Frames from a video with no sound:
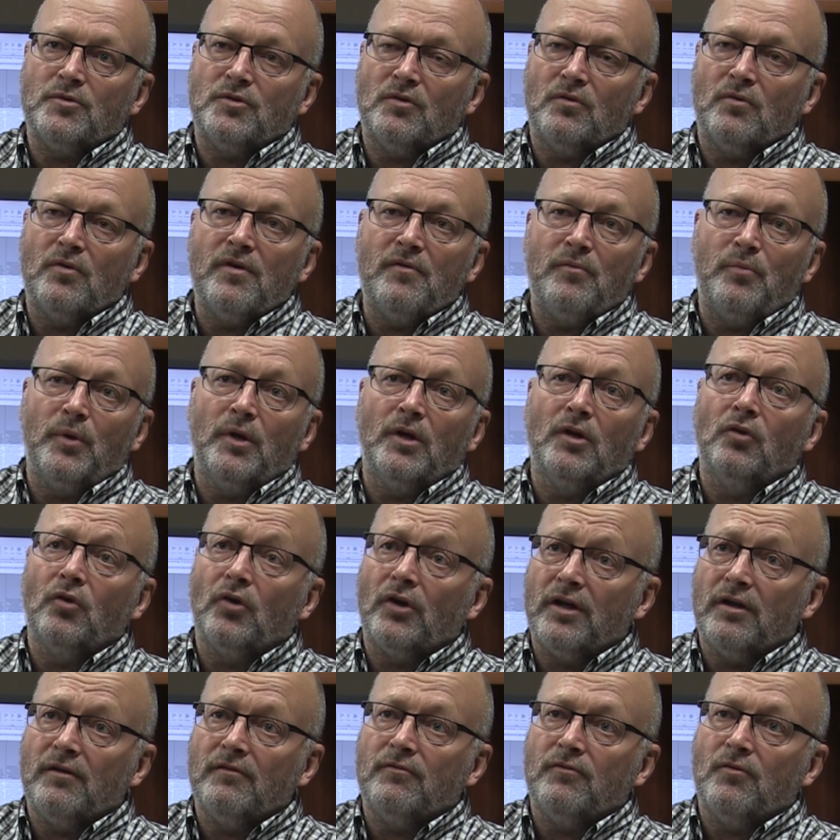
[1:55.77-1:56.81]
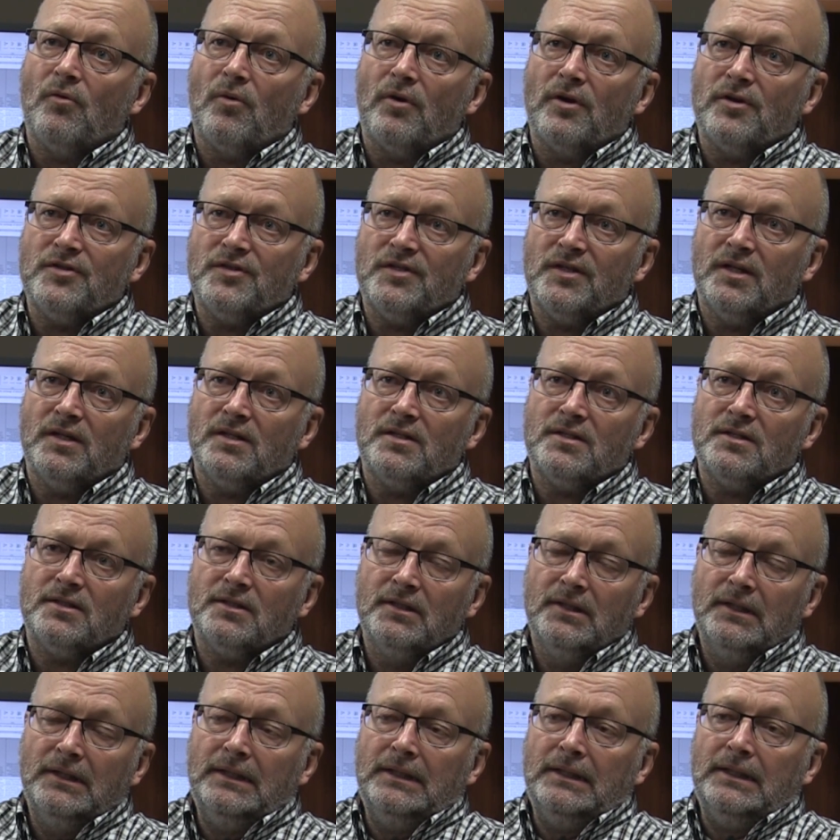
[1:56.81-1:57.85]
So we've been looking for it since
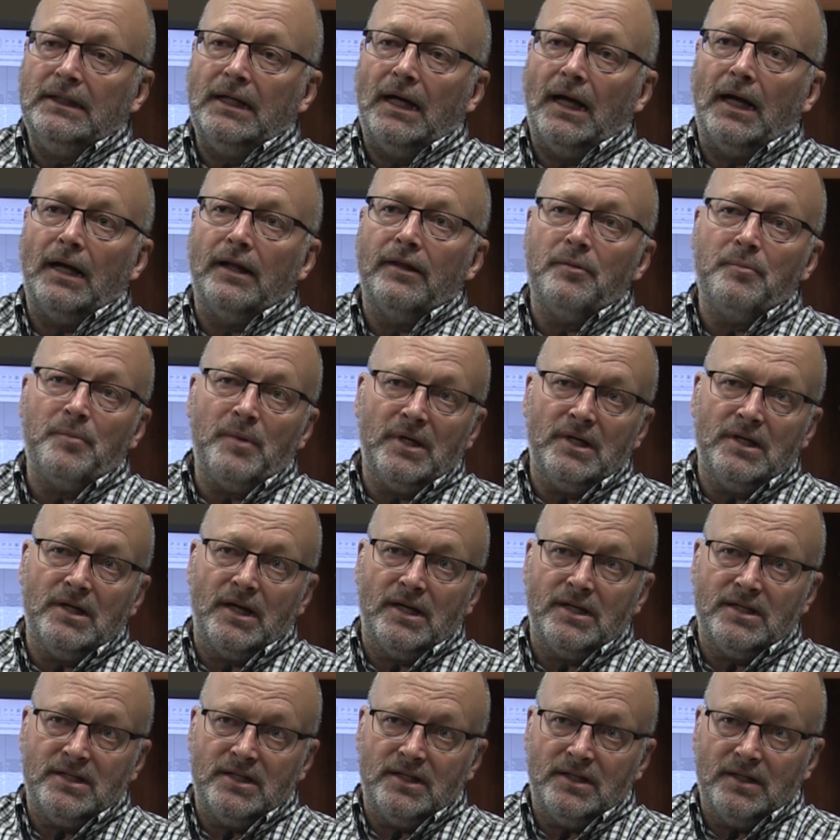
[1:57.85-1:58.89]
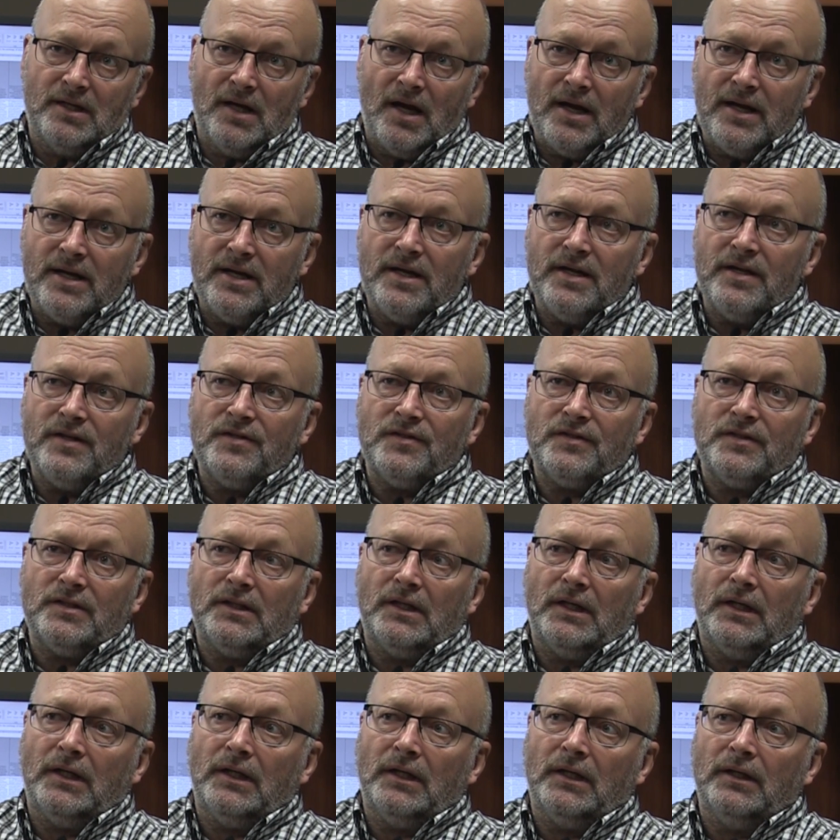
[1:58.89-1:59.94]
uh, the mid 1990s.
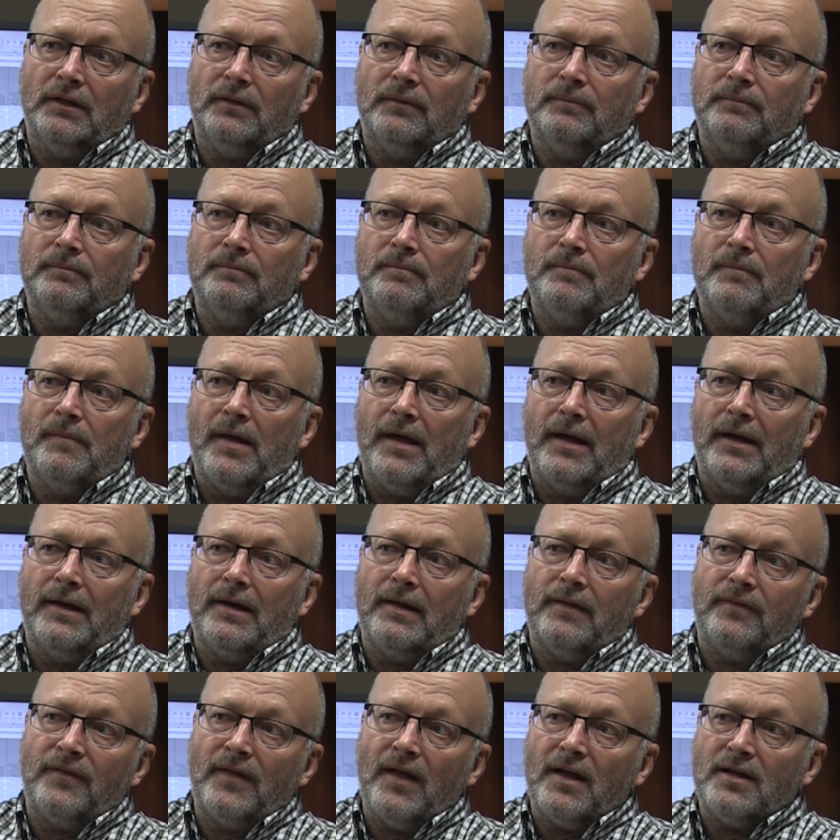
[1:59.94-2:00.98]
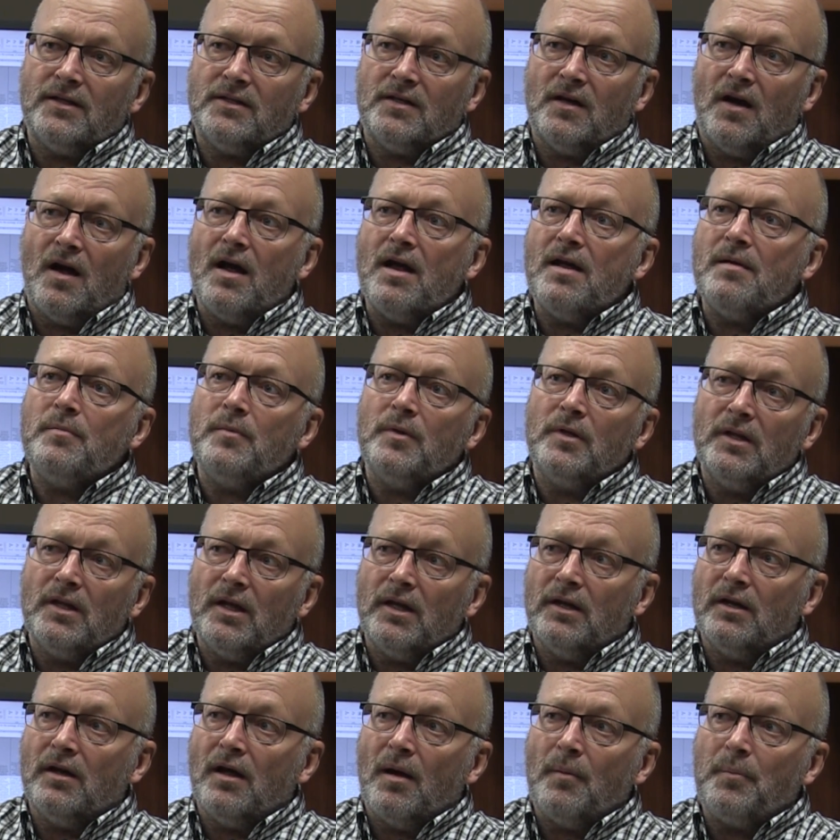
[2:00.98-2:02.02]
Uh, and at that time, and
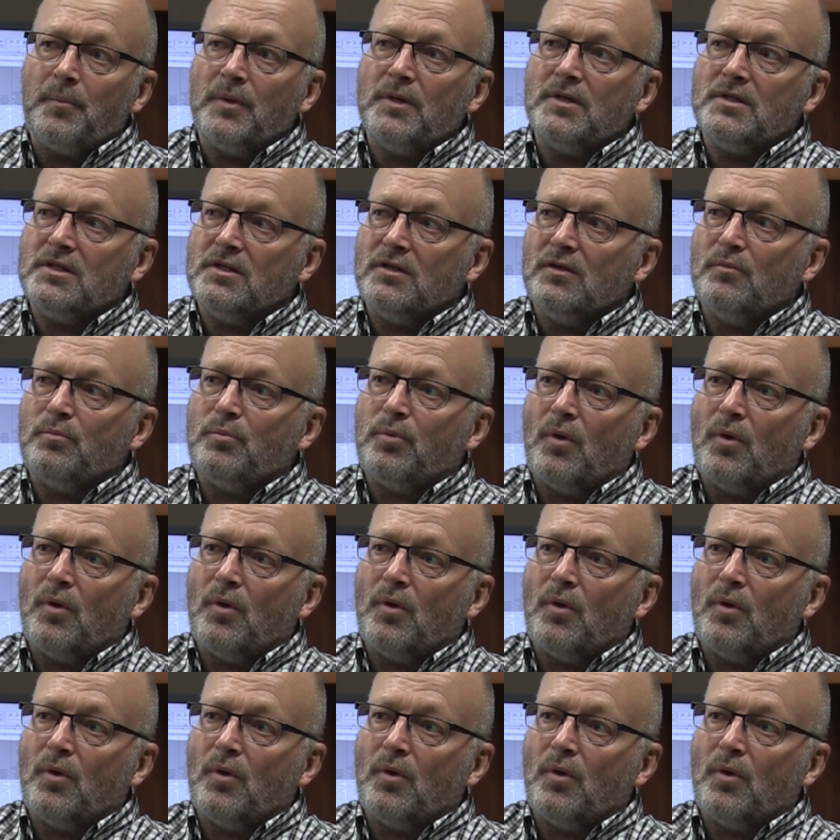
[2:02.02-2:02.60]
then up until